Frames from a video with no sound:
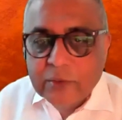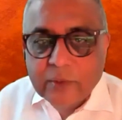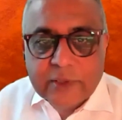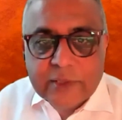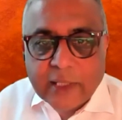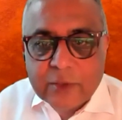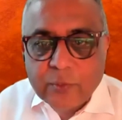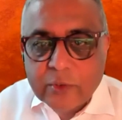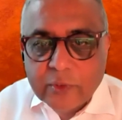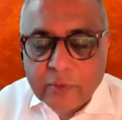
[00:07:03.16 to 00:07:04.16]
decides
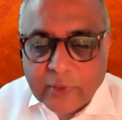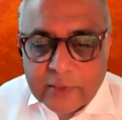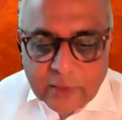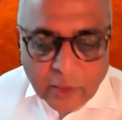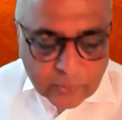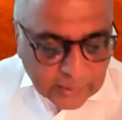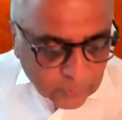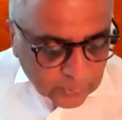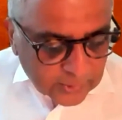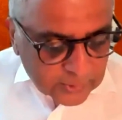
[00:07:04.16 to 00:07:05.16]
what to invest, how he
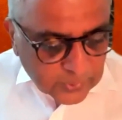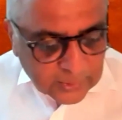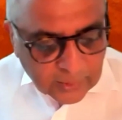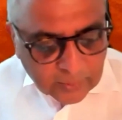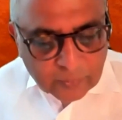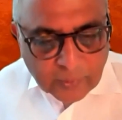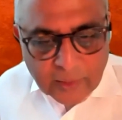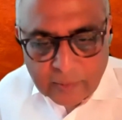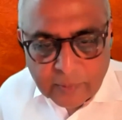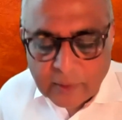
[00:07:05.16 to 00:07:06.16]
allocates money,
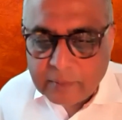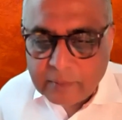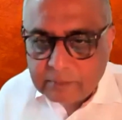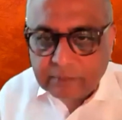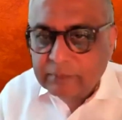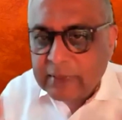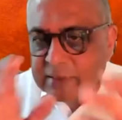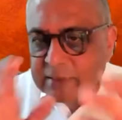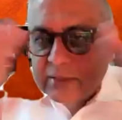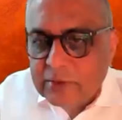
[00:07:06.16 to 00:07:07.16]
and
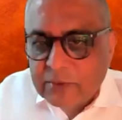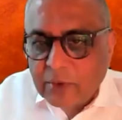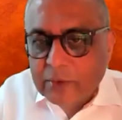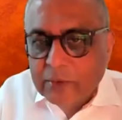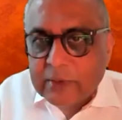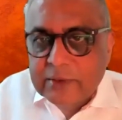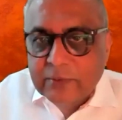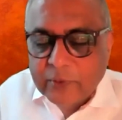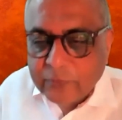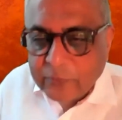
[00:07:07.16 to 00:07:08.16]
basically just talk to
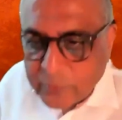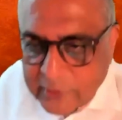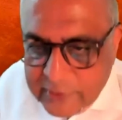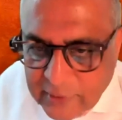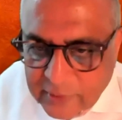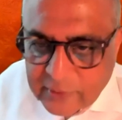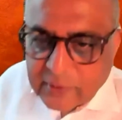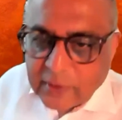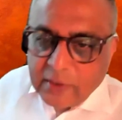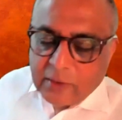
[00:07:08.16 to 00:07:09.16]
us for a few minutes,
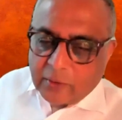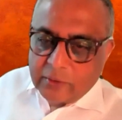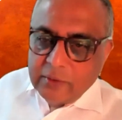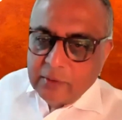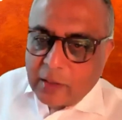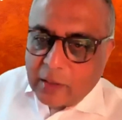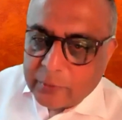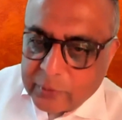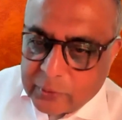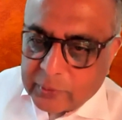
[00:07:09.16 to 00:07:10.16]
Sarthak, on how
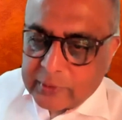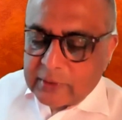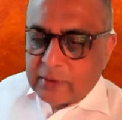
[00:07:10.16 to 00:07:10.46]
you do it.